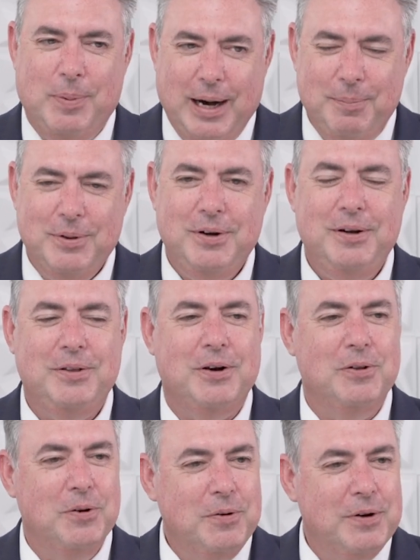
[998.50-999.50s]
popular,
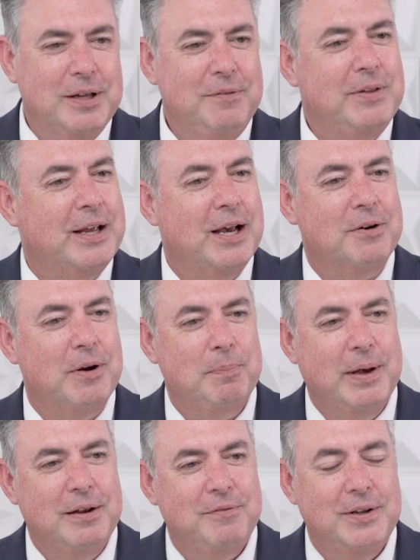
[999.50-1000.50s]
they're lucrative, they got great
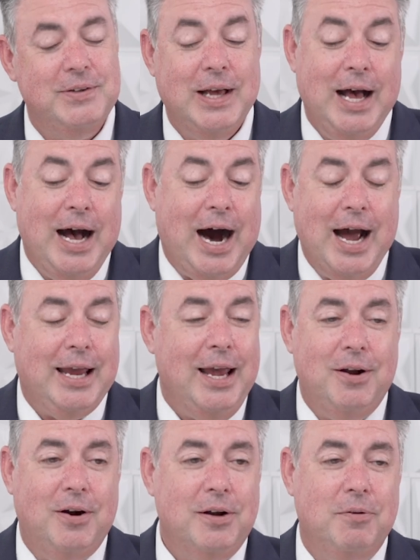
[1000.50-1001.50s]
benefits. I
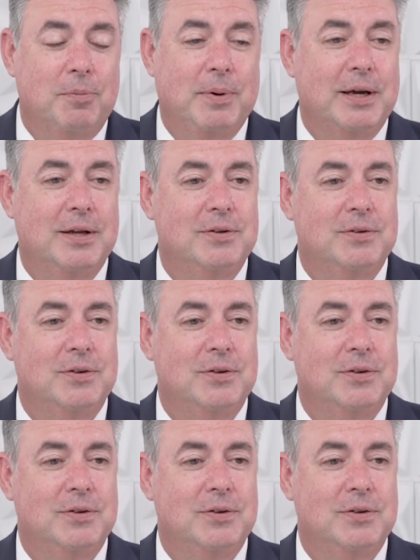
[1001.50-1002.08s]
can't argue with my kids'